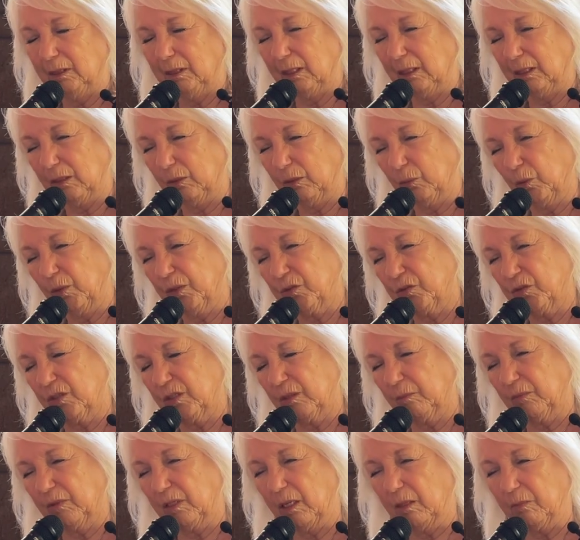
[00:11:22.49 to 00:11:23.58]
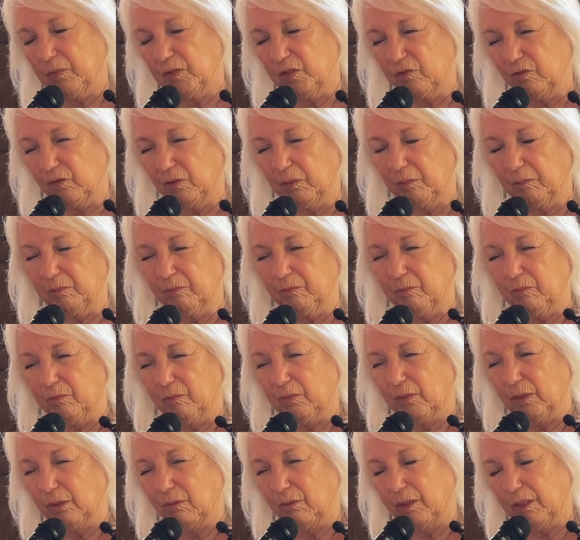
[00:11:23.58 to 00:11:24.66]
and the wisdom comes from
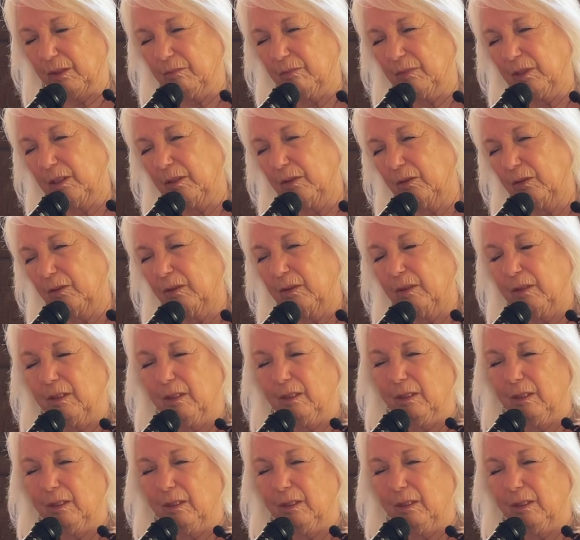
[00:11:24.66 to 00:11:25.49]
the Great Mother.